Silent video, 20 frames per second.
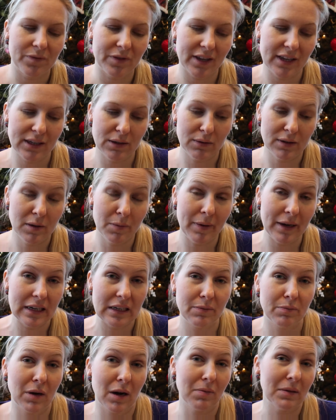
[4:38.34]
this was a
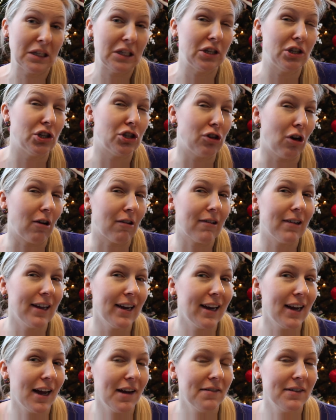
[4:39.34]
bit probably
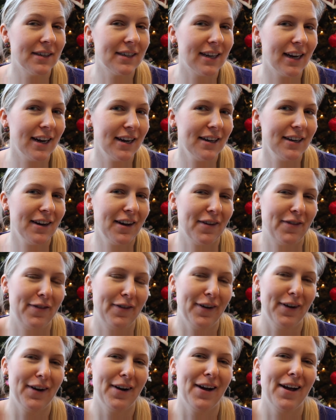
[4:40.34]
startling, I would say,
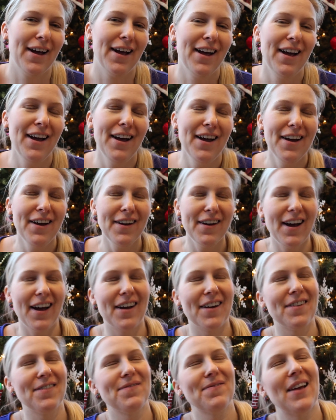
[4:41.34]
for
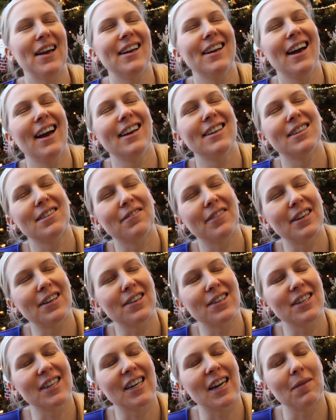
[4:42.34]
as a
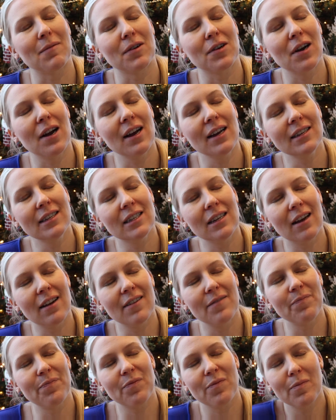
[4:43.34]
reader to come across.
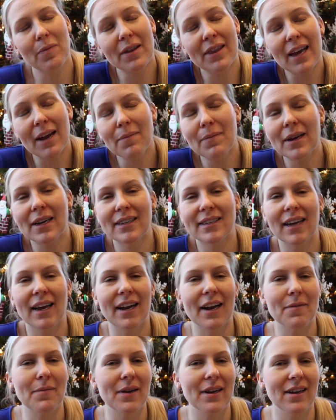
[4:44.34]
But that being said,
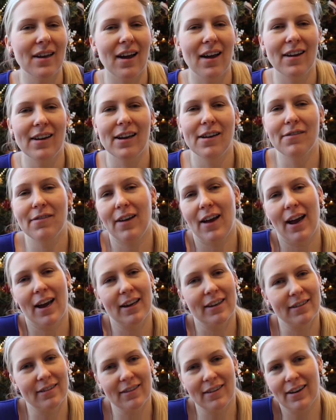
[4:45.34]
I mean,
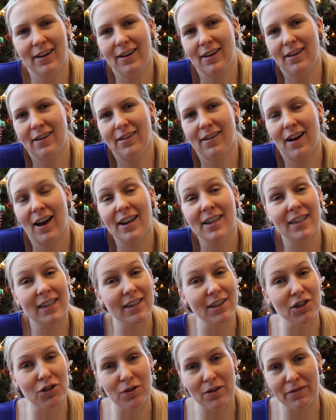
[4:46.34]
I did
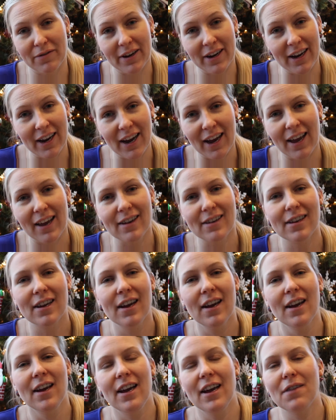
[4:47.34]
enjoy reading it.
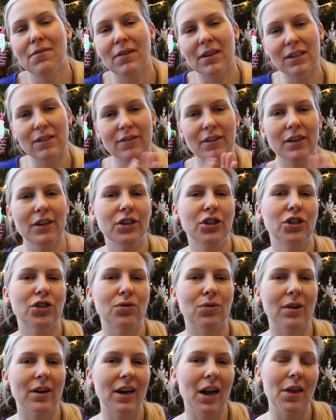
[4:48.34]
It was very
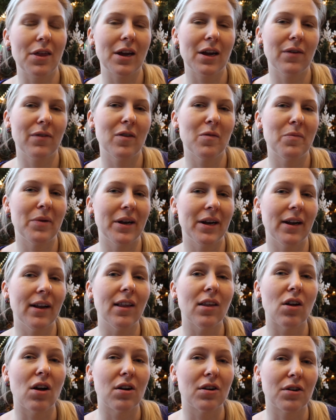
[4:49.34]
short. I think if it had been any
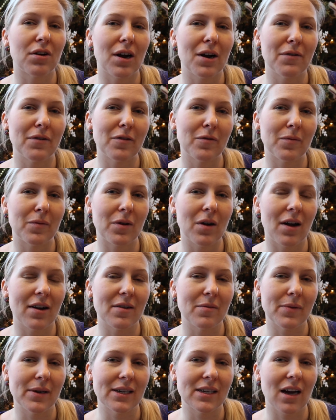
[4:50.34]
longer, I would have
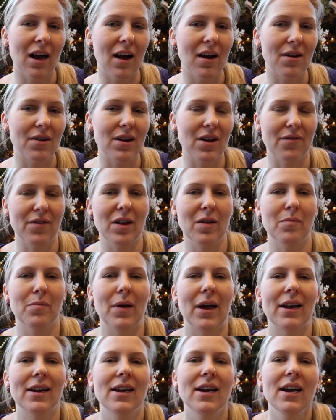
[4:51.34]
gotten a bit tired of it,
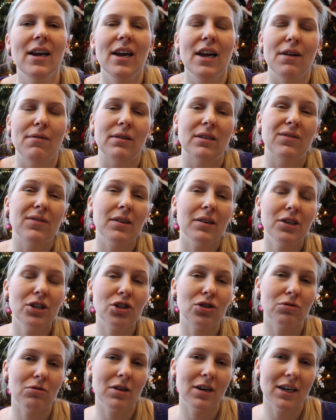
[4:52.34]
but it was very
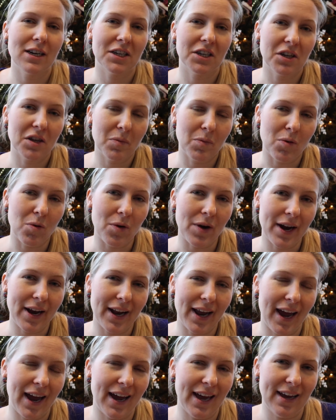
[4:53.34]
short and to the
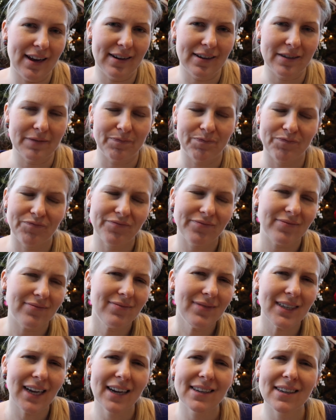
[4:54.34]
point, and
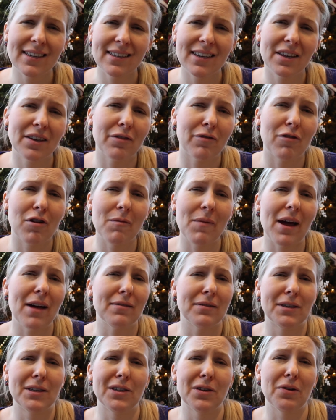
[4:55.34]
as I said, the format
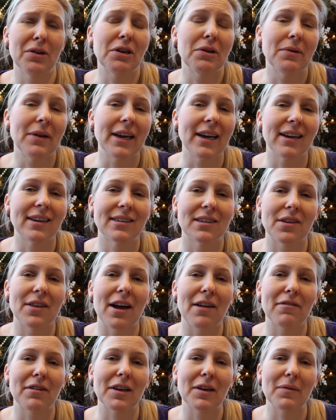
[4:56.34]
was so unique, so
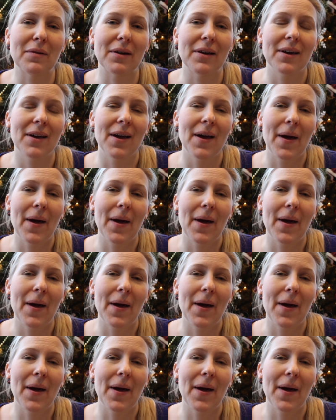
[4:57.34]
that really